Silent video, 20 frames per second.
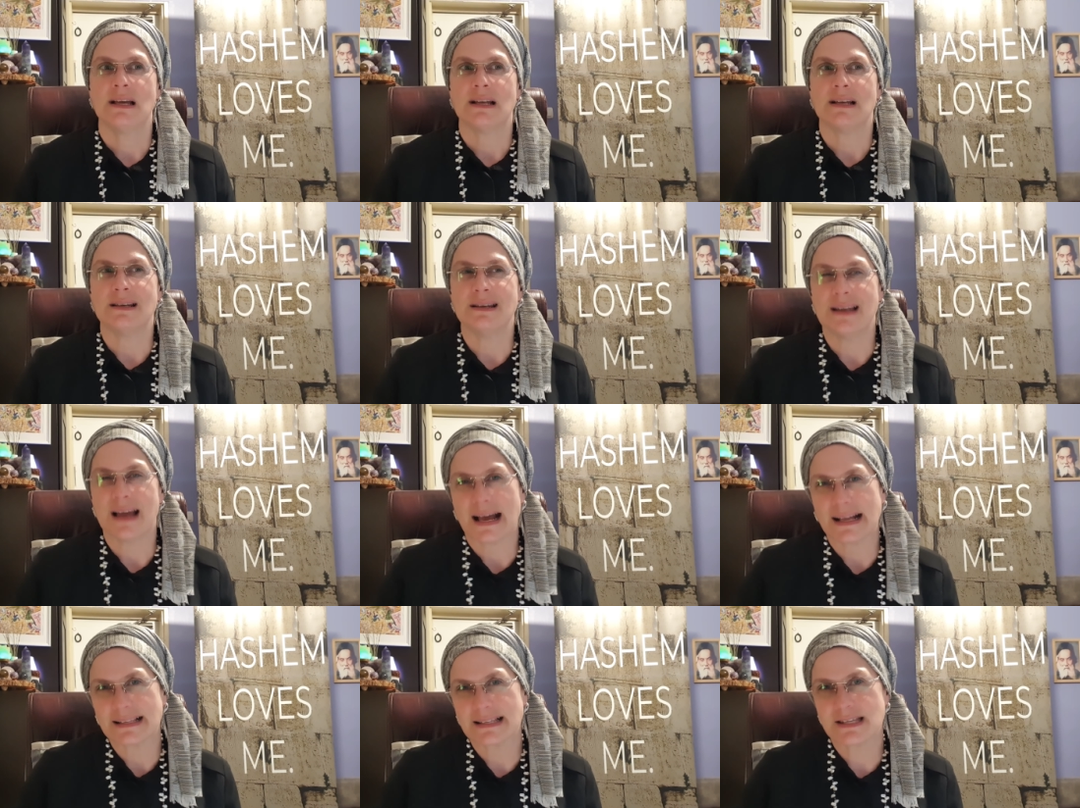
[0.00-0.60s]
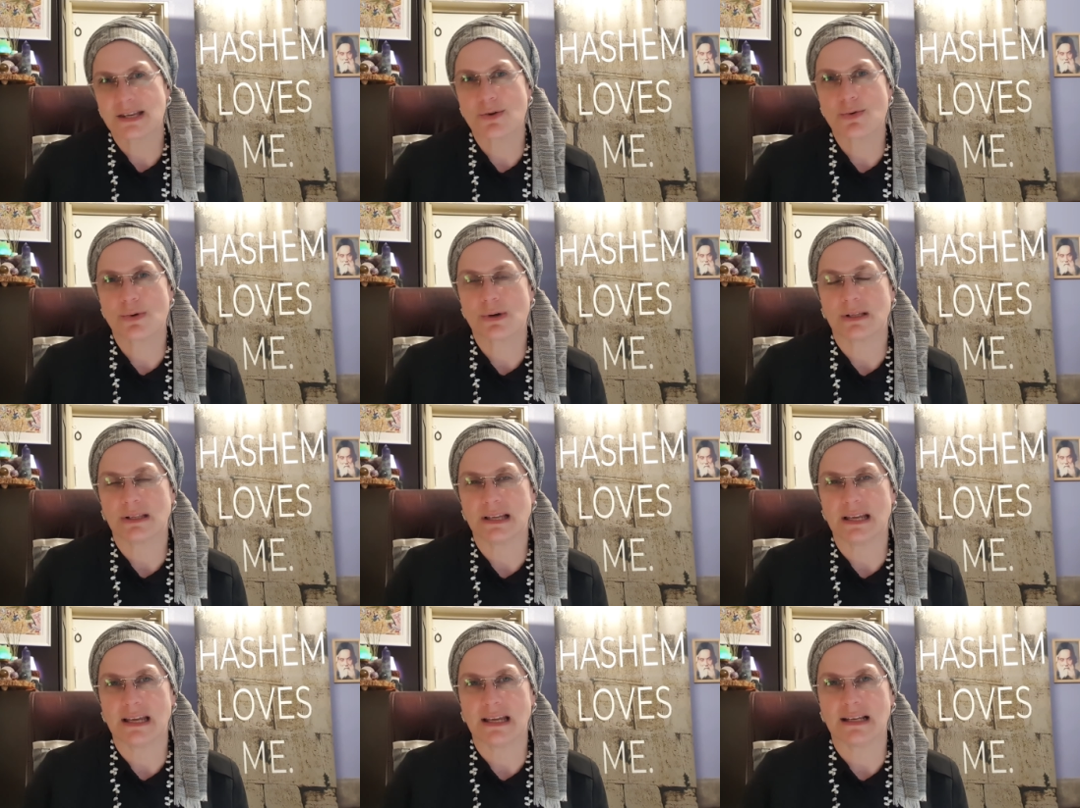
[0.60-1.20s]
not so
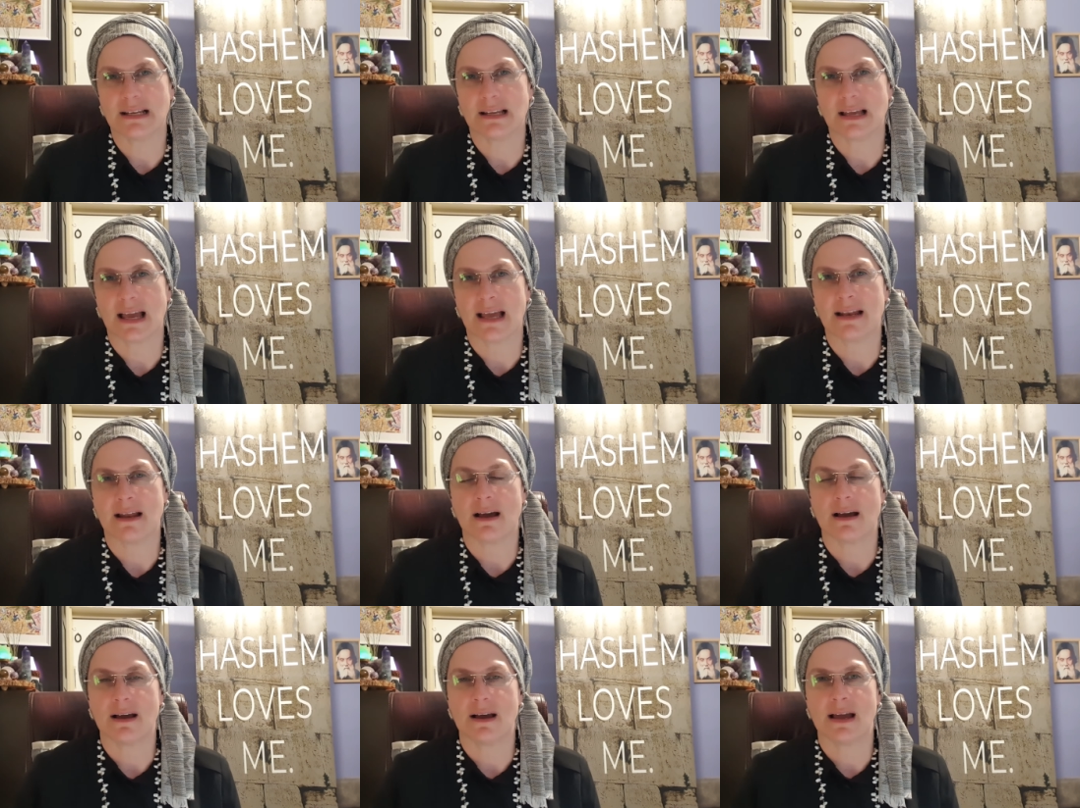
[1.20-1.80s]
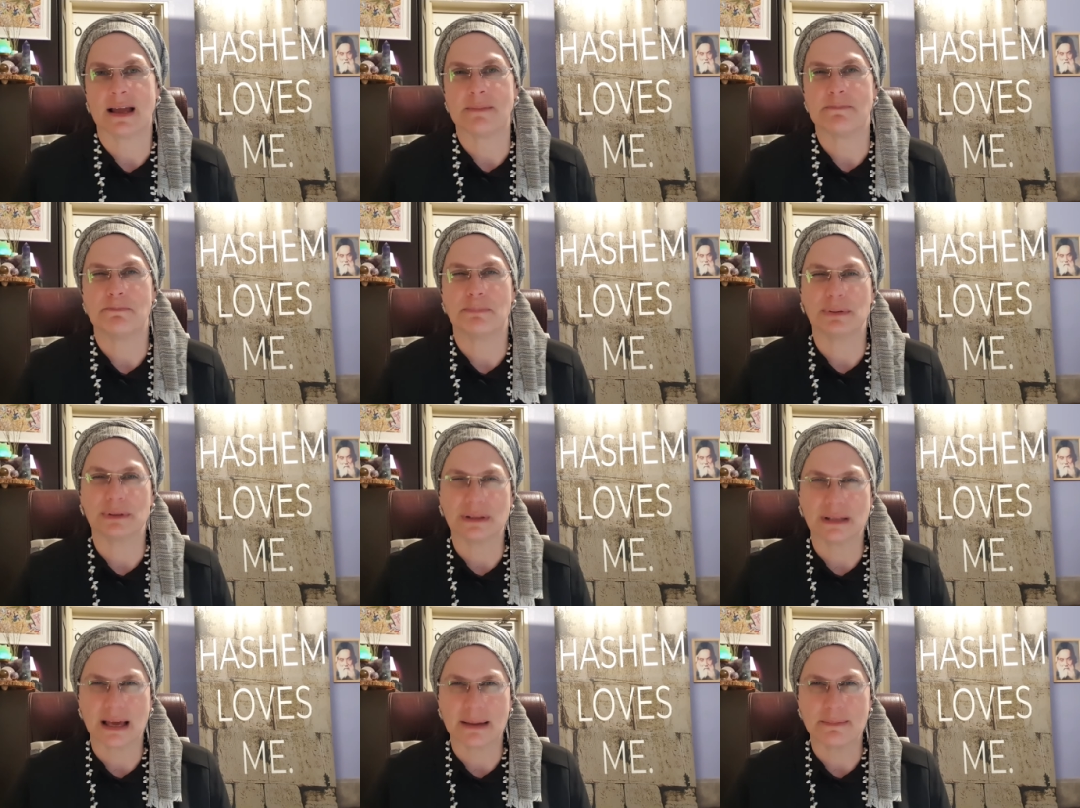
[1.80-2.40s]
clean and
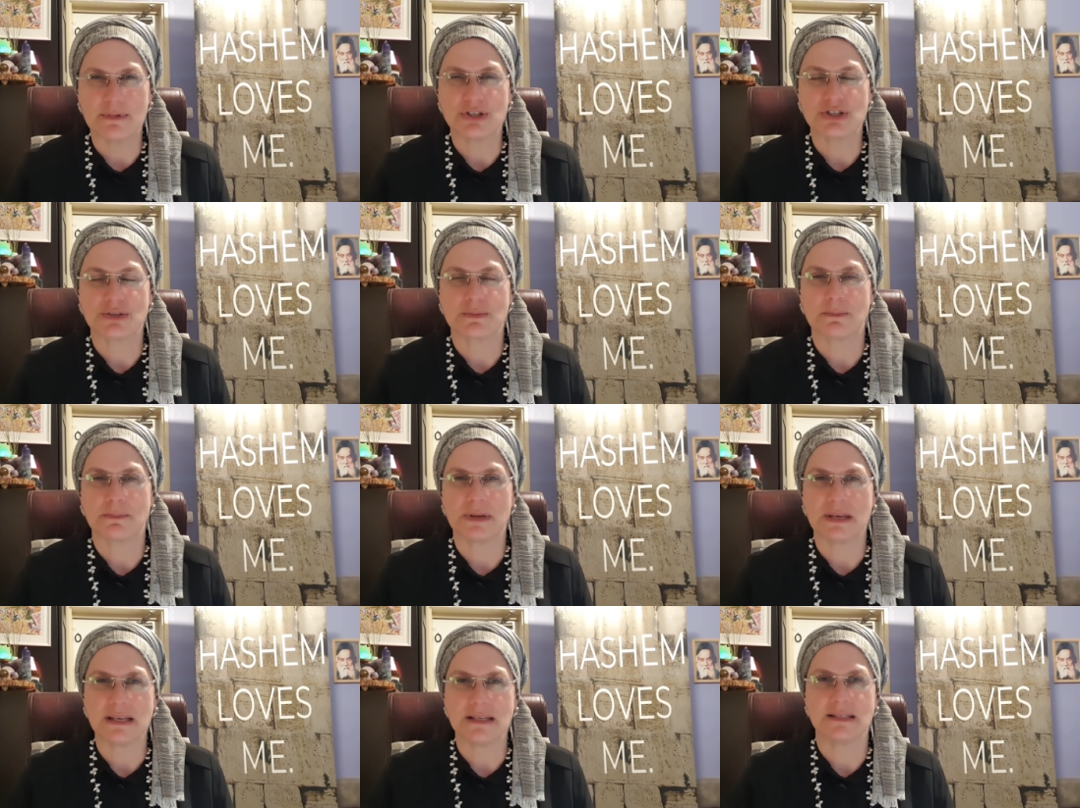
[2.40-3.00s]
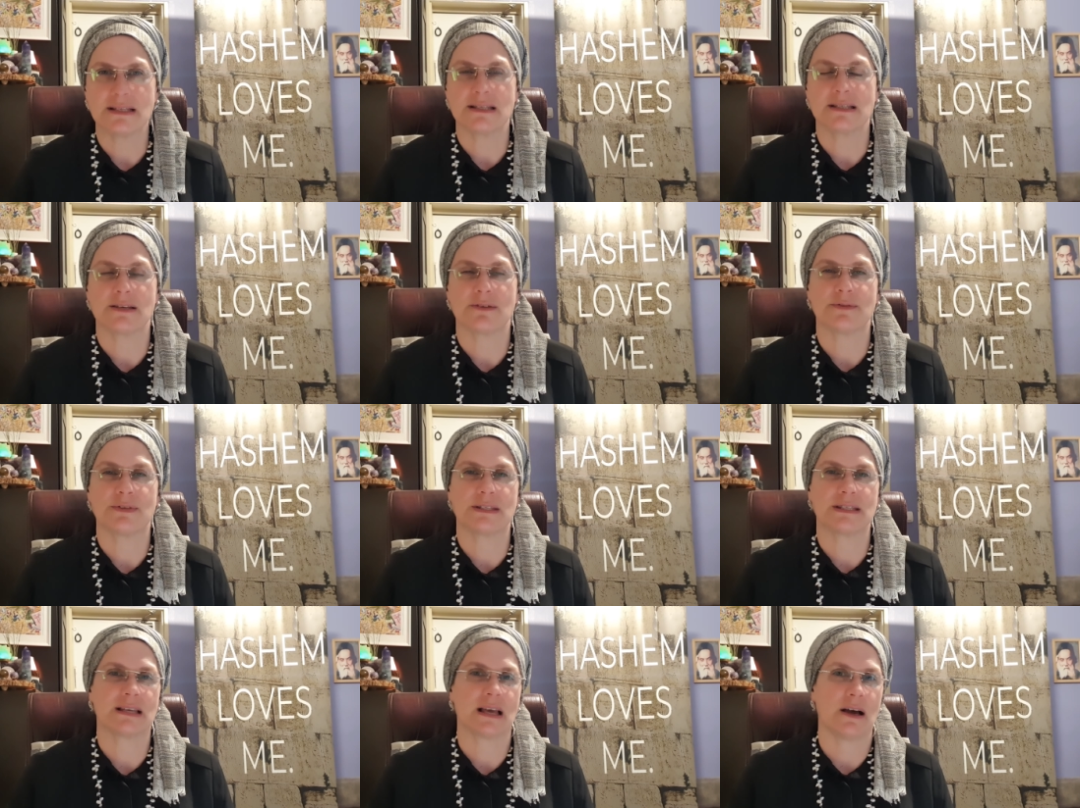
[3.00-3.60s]
blemished pieces of
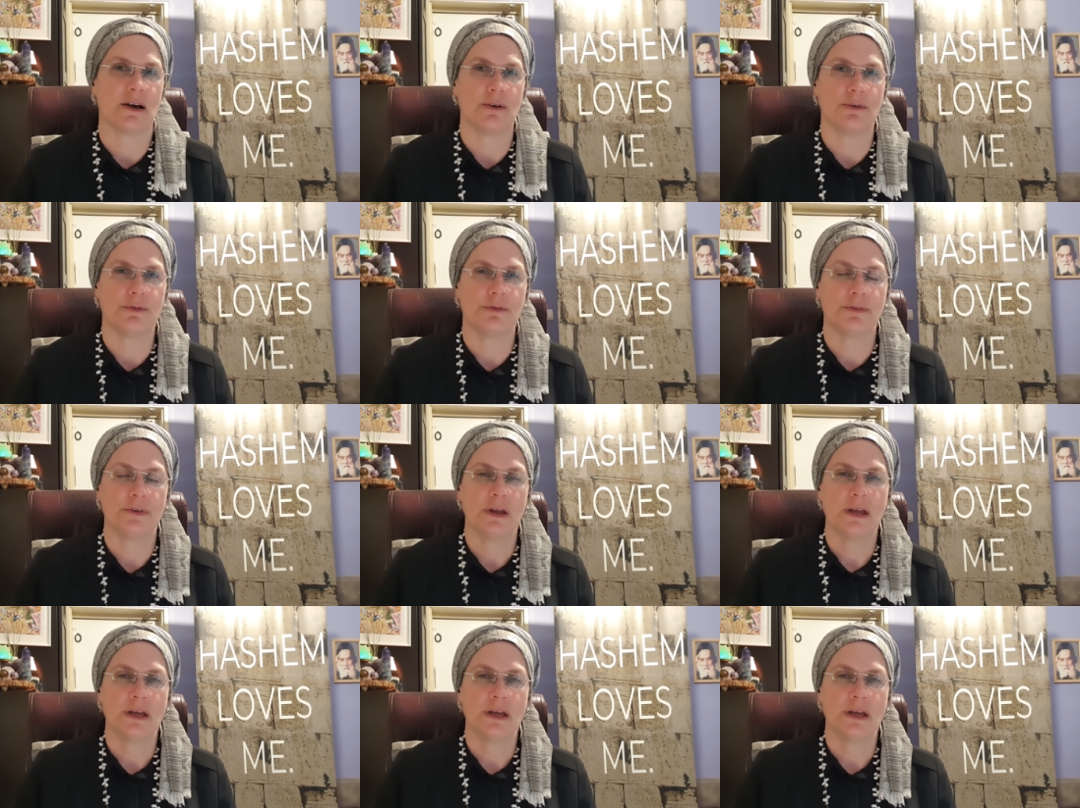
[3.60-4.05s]
self